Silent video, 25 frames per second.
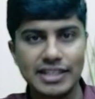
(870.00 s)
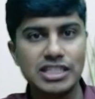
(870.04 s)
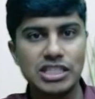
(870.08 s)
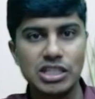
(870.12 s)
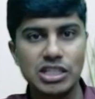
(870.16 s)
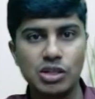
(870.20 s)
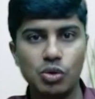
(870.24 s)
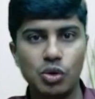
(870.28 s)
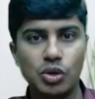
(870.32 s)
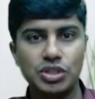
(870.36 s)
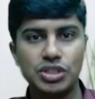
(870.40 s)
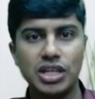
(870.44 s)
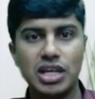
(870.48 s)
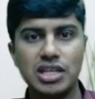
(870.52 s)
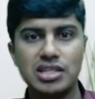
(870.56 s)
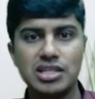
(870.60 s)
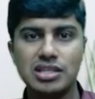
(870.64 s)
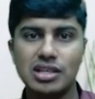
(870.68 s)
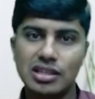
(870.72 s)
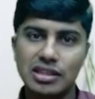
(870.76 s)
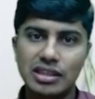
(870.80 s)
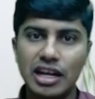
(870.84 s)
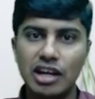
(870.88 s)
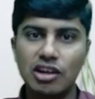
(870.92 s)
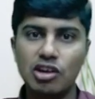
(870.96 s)
get C O G
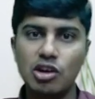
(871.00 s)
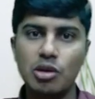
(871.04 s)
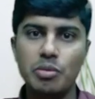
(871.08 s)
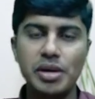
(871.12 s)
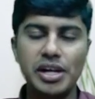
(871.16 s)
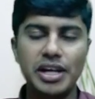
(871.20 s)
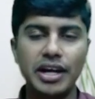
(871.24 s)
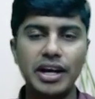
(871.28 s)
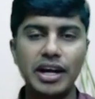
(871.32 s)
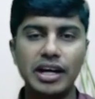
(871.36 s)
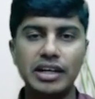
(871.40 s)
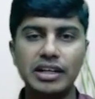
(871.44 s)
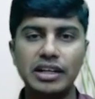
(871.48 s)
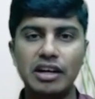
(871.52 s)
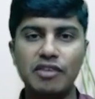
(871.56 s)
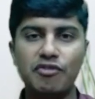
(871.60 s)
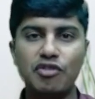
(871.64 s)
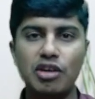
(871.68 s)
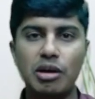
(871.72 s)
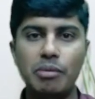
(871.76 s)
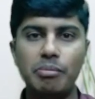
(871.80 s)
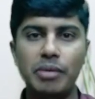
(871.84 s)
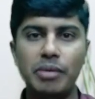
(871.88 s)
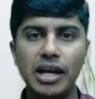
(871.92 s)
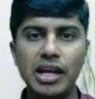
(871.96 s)
S. That will be deducted
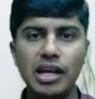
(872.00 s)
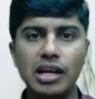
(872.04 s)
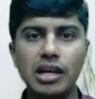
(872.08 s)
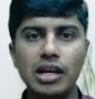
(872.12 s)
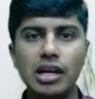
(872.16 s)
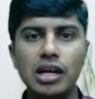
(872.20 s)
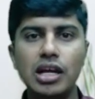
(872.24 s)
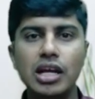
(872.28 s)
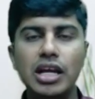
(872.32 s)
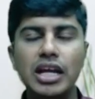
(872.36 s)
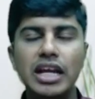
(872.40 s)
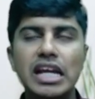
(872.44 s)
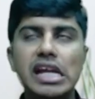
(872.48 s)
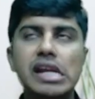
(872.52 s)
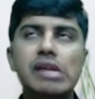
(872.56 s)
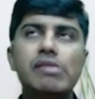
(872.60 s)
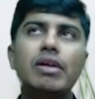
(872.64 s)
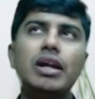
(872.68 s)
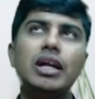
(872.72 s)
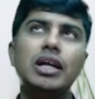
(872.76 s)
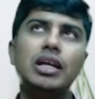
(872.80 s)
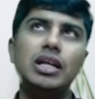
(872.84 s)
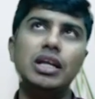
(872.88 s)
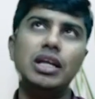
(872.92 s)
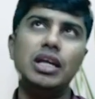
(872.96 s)
from my
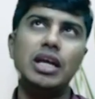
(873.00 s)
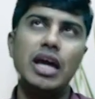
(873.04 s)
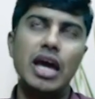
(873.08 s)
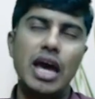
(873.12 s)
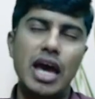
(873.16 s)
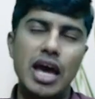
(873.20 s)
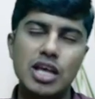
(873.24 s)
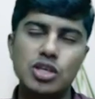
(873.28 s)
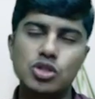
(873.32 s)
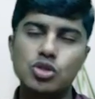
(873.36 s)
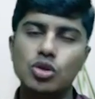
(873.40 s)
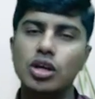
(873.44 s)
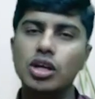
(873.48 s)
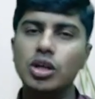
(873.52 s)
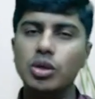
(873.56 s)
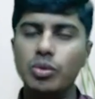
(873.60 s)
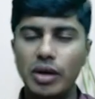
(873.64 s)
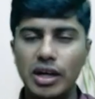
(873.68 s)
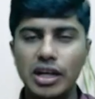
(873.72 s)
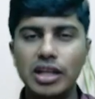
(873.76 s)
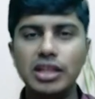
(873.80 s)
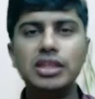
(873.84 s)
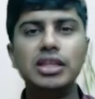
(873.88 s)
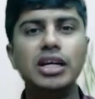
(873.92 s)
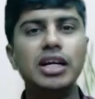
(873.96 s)
inventory as on
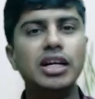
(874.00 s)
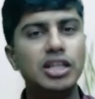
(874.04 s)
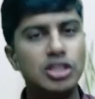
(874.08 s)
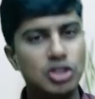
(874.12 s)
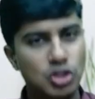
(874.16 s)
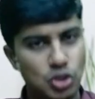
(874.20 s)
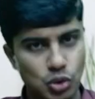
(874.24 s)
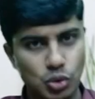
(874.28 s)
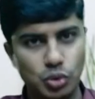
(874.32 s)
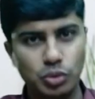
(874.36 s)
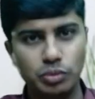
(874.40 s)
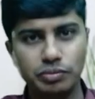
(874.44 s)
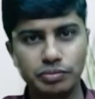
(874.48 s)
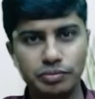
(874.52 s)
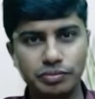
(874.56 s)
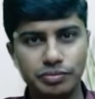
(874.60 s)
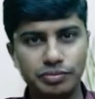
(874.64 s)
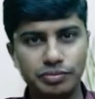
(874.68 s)
twenty-third June.